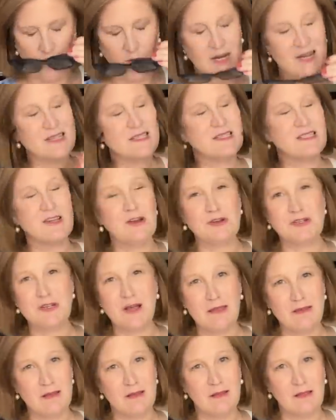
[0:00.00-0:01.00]
because there's
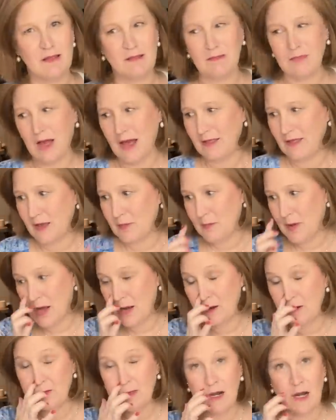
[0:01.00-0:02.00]
nothing I like
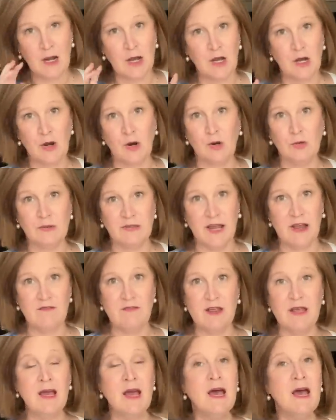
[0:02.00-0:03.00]
better than a good Old
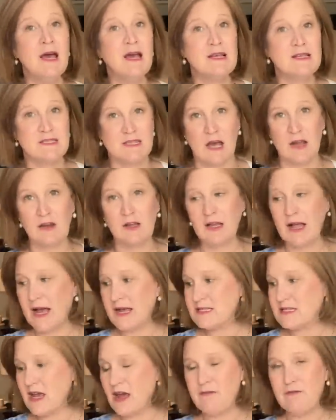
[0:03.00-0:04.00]
Navy
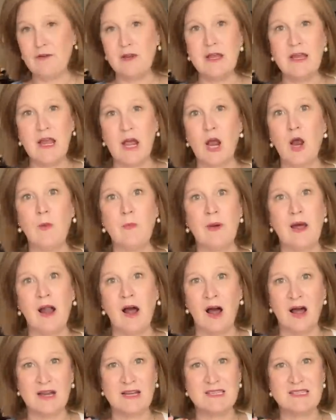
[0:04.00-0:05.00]
sunglass every year, but
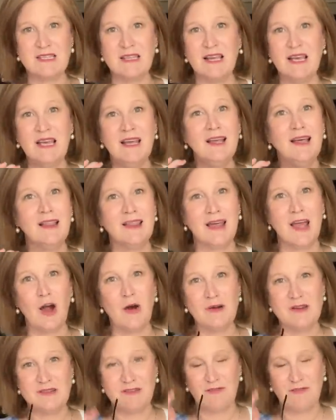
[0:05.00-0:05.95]
honestly, they always